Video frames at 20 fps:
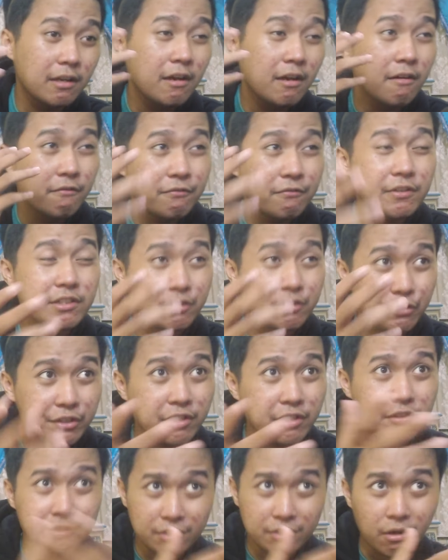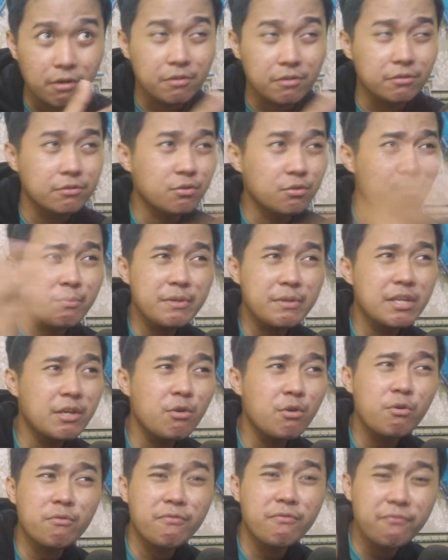first original song to be
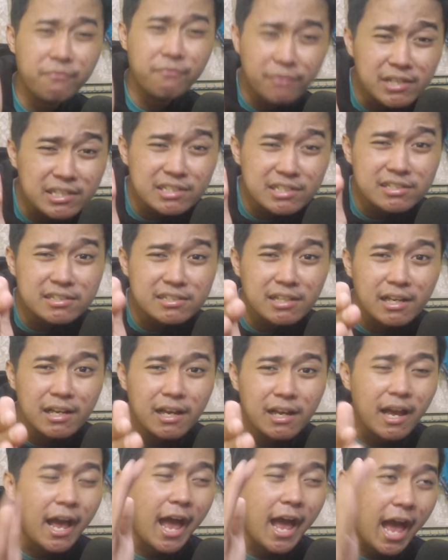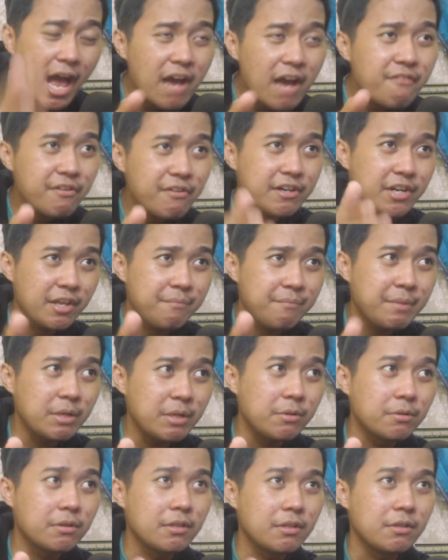your first ever
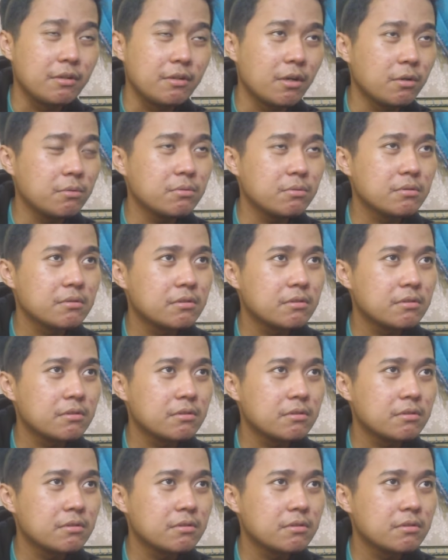debut, you know?